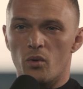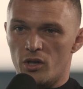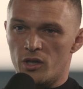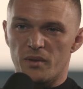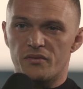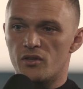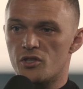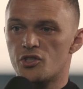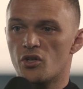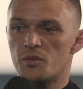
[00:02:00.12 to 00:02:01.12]
I weren't going to be
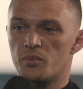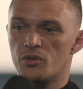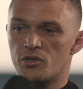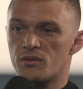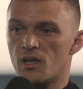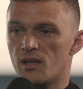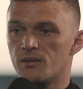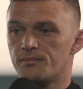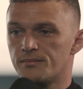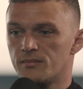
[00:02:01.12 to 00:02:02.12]
first choice, but it was just
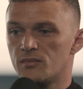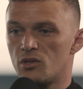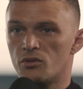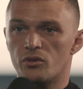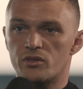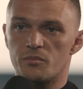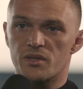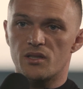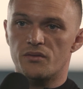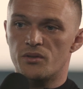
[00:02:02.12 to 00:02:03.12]
like
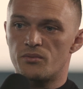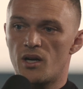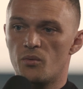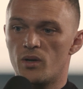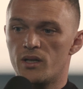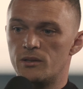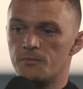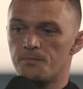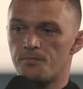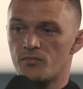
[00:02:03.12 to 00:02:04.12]
conducting myself in the right way
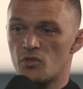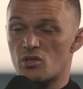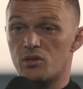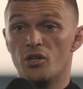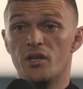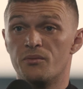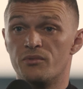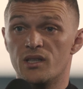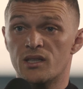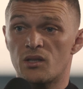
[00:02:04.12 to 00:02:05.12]
and just
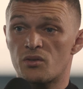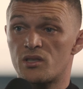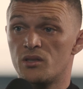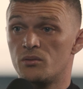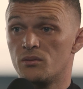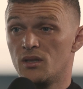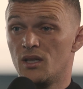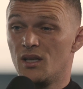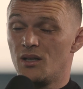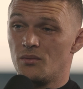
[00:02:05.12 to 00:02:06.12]
learning, really, because I was
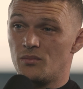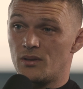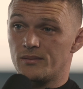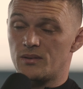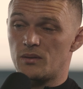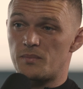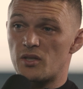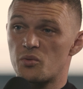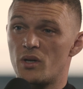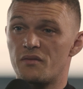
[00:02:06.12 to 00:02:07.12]

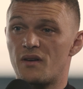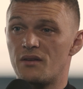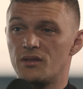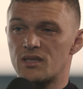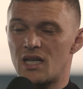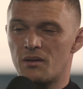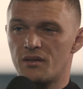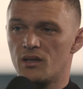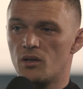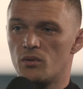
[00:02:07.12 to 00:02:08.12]
about 25 at the time,
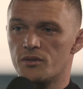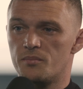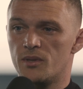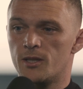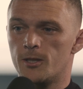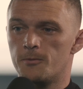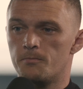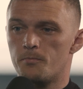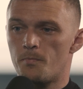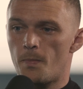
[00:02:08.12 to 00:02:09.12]
I think I was.
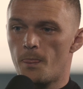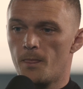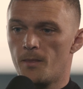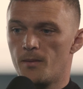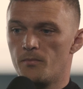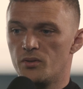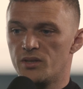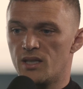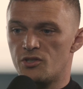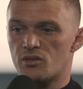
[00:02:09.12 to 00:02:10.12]

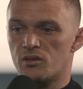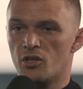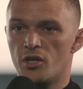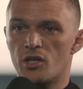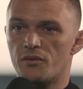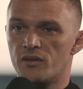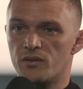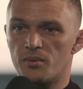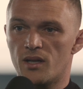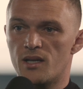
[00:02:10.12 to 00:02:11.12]
But yeah, just learning off the
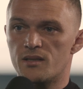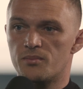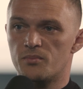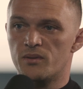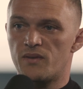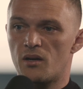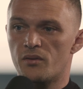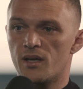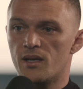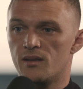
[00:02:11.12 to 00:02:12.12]
other players with
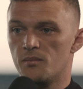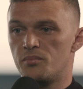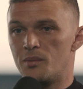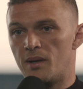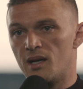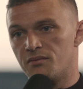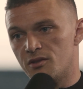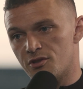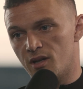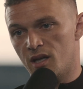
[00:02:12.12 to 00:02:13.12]
how they prepare
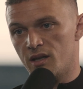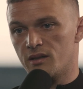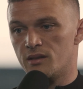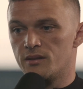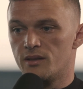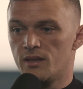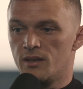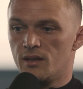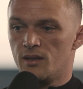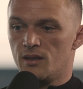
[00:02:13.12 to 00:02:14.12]
for training
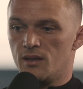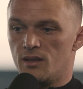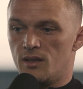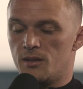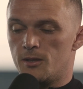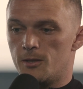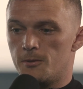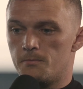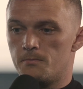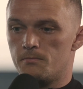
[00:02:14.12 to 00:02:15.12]

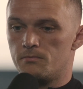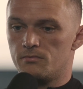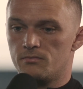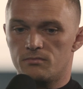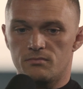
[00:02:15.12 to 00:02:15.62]
and